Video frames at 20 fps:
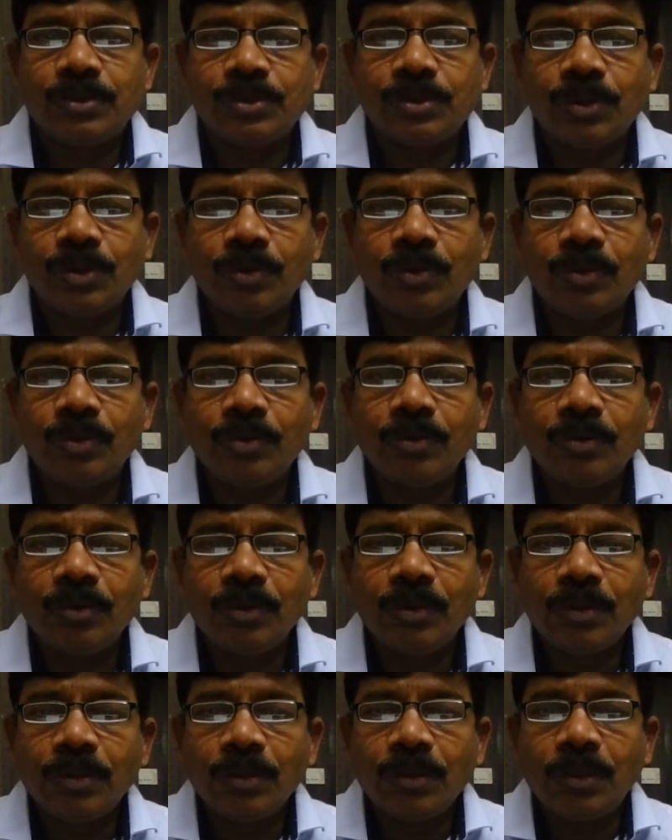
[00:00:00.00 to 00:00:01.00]
So
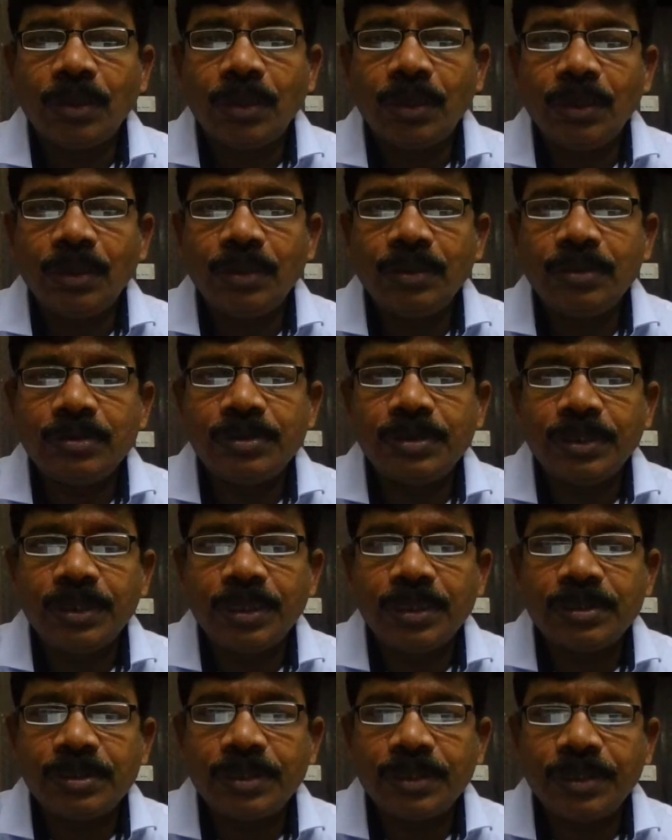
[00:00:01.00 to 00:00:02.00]
in
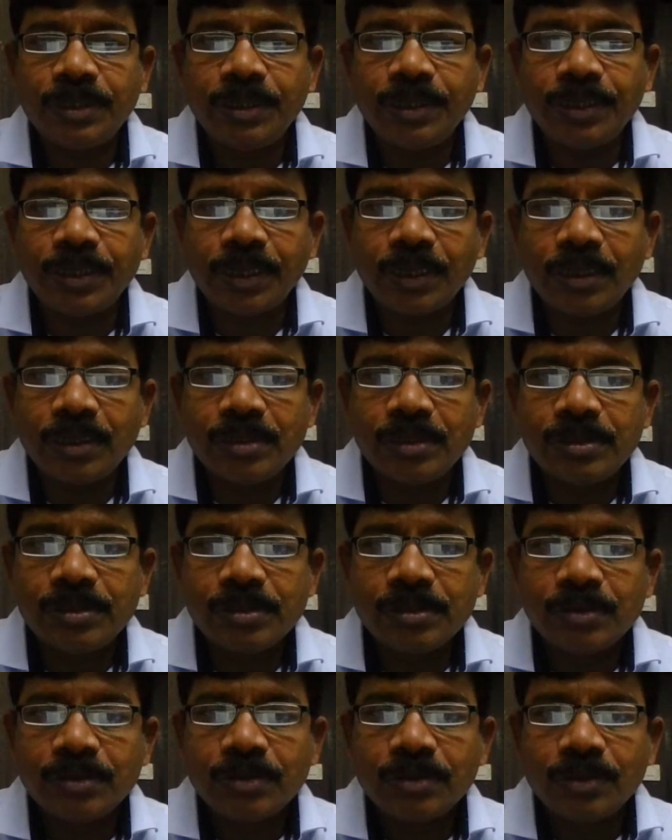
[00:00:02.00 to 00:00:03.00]
GST details,
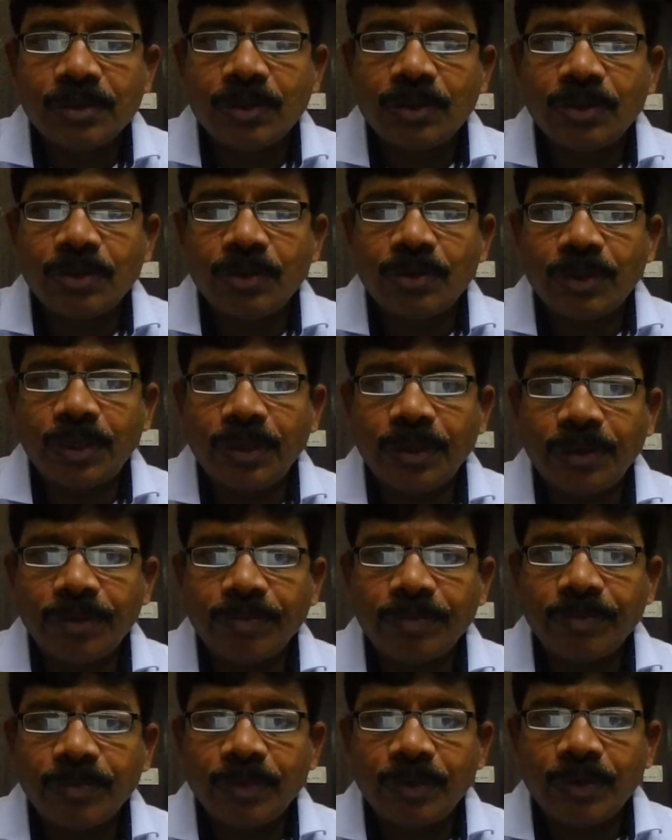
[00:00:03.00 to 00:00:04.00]
okay,
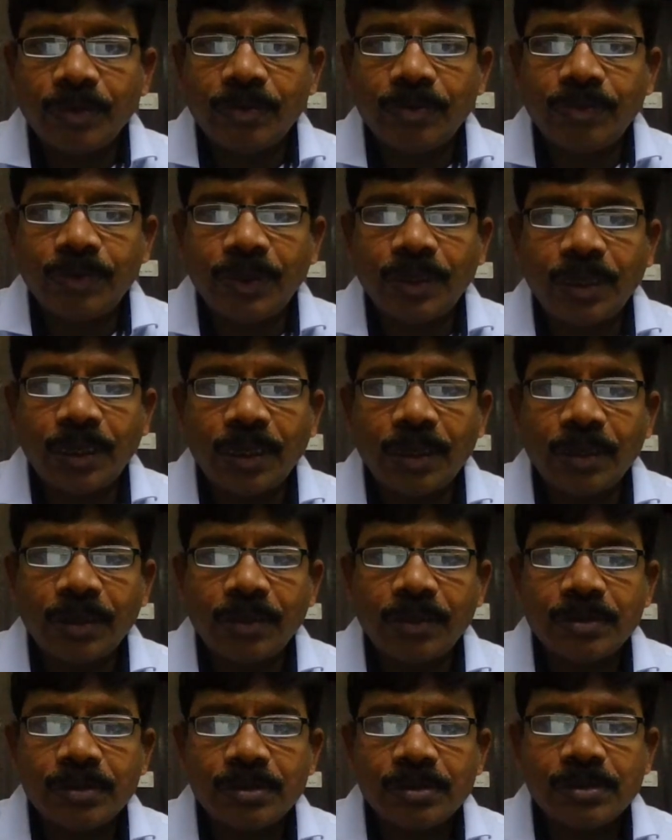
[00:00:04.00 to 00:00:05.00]
we
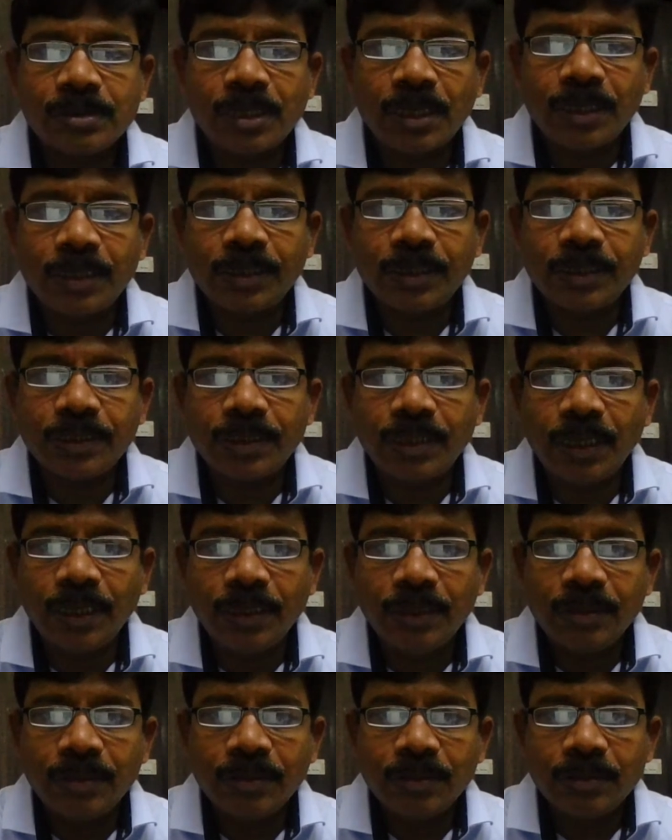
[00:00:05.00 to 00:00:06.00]
are selecting the
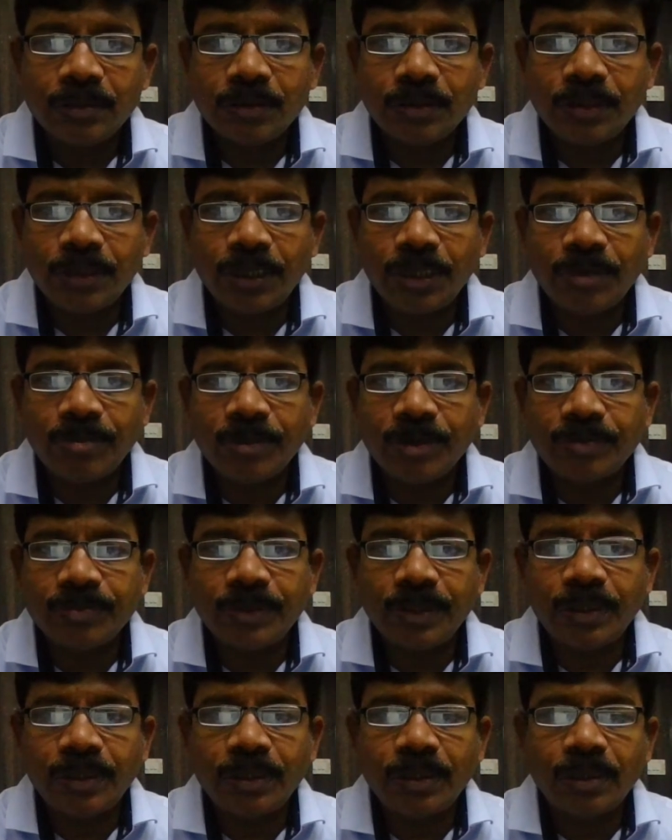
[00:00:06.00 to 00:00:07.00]
name of
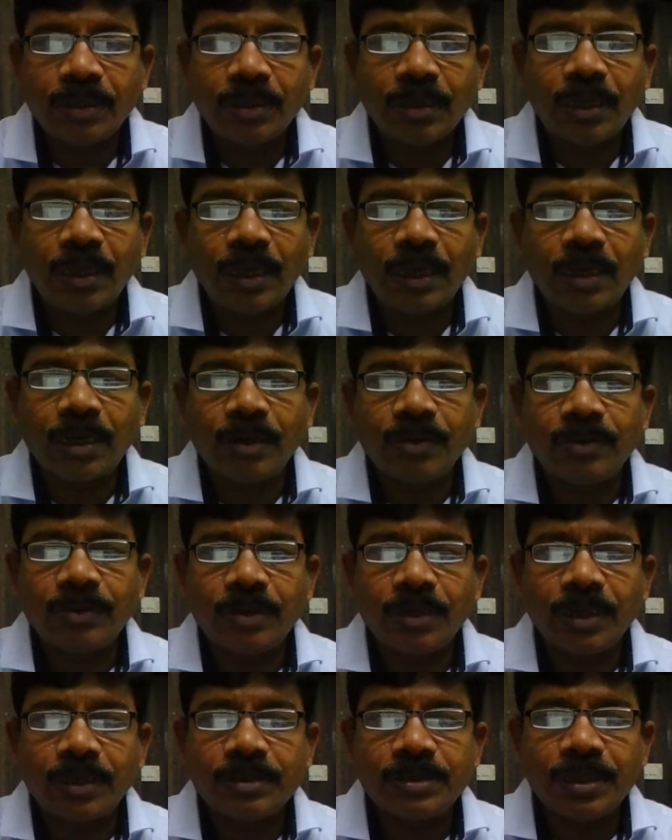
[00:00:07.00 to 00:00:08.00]
the
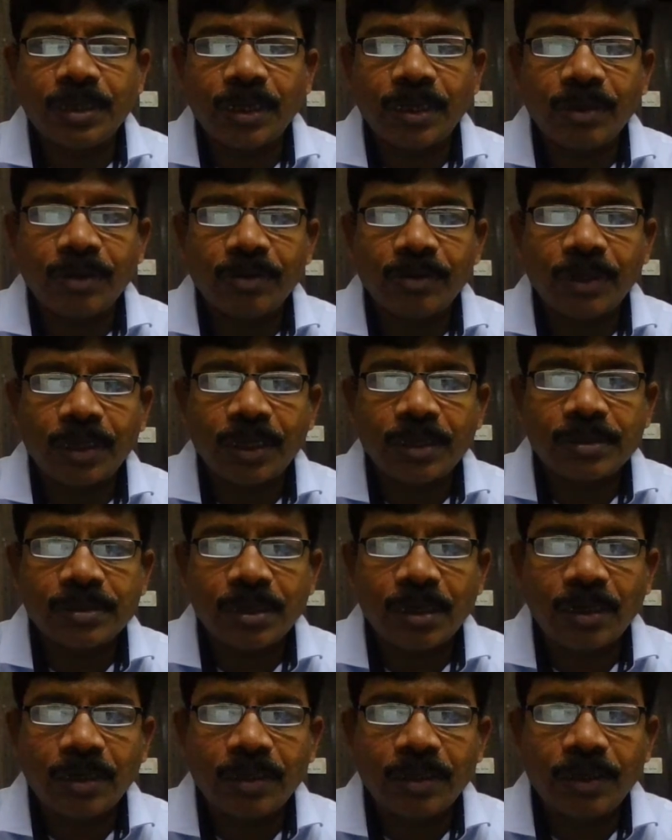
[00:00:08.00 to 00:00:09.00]
account, ledger account as
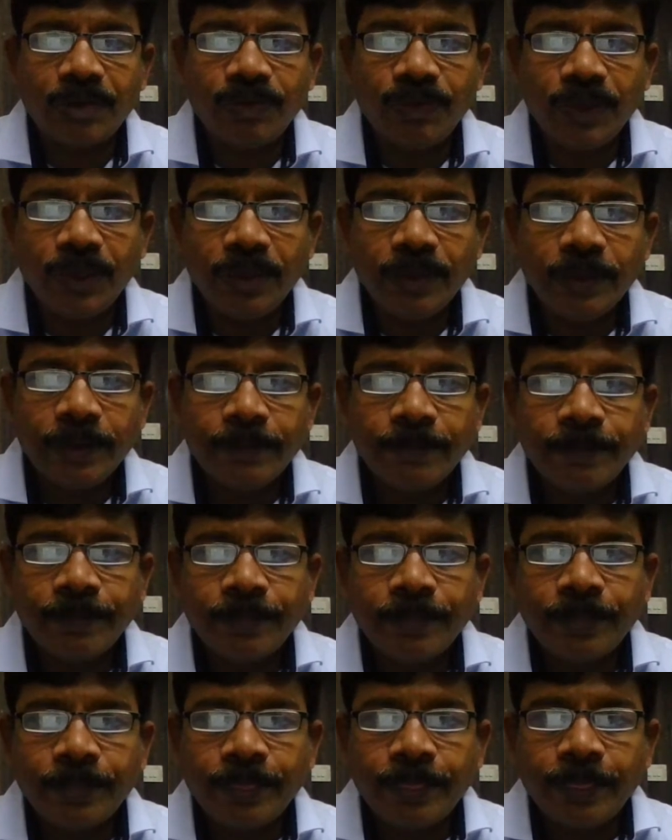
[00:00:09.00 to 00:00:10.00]
audit fee.
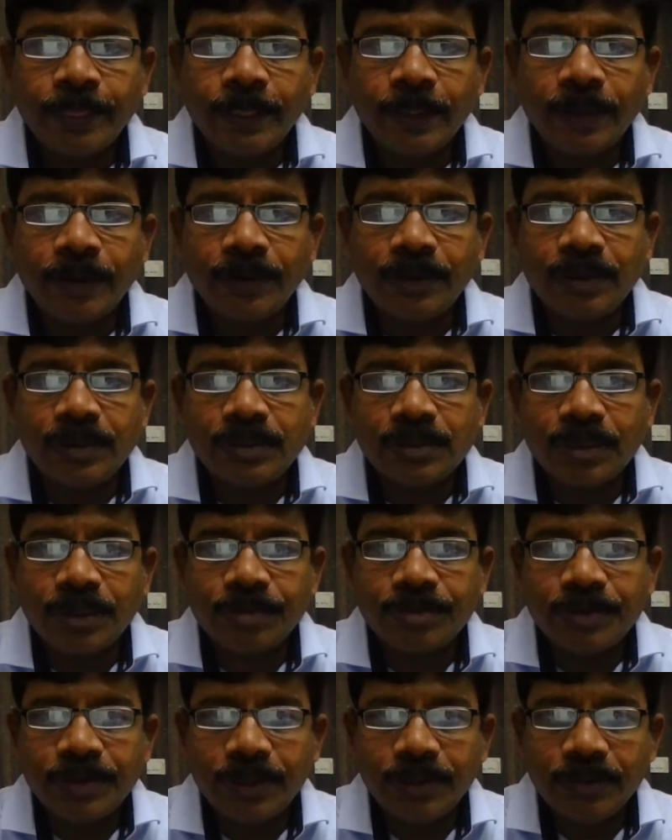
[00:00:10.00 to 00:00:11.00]

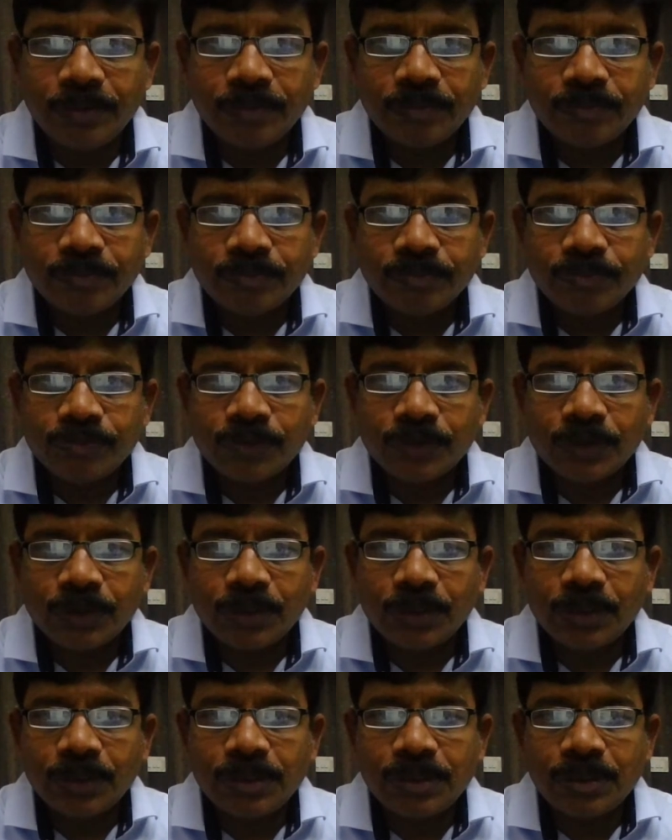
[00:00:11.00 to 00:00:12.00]
Description
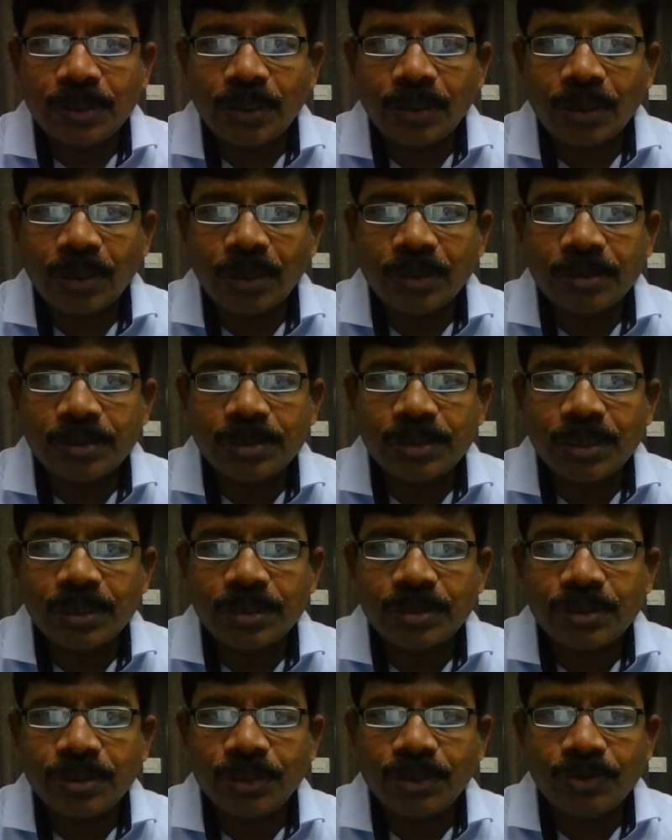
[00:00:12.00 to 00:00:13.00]
is a
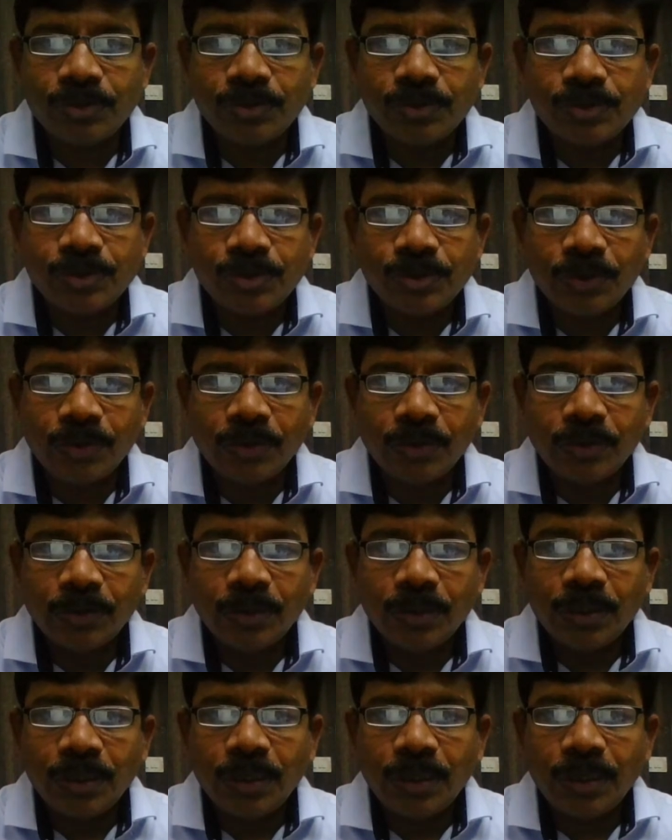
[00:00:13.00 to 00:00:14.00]
non-GST goods, no.
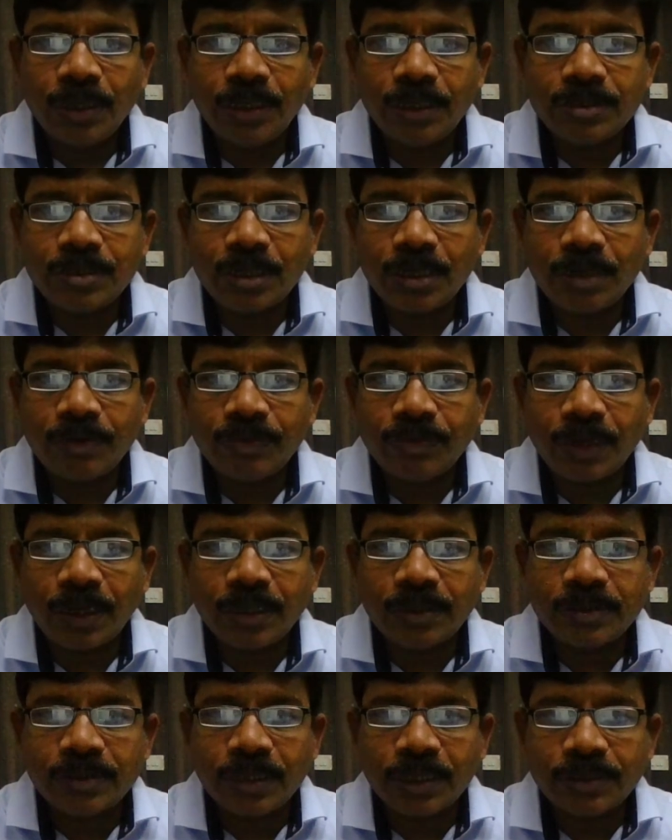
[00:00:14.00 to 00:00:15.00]
Nature of
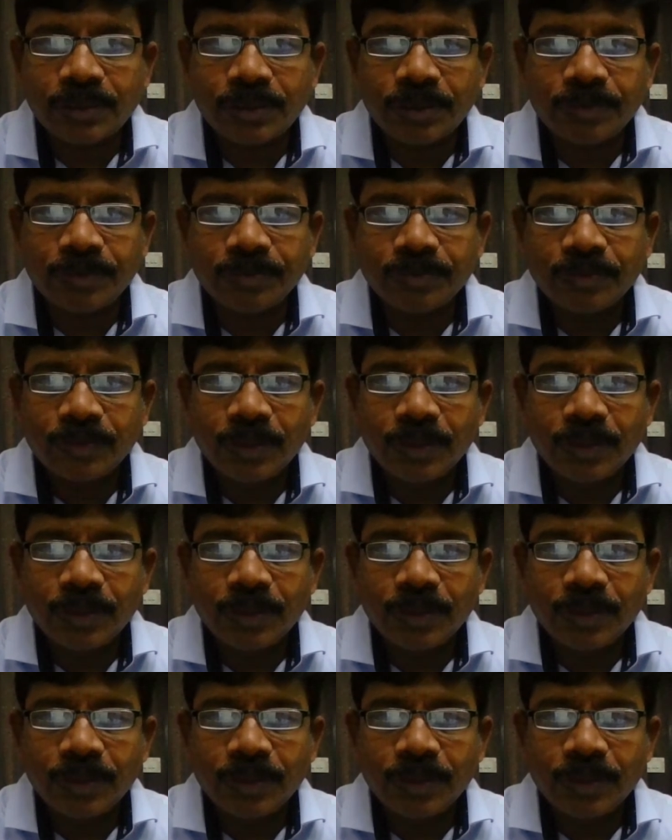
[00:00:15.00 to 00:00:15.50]
transaction,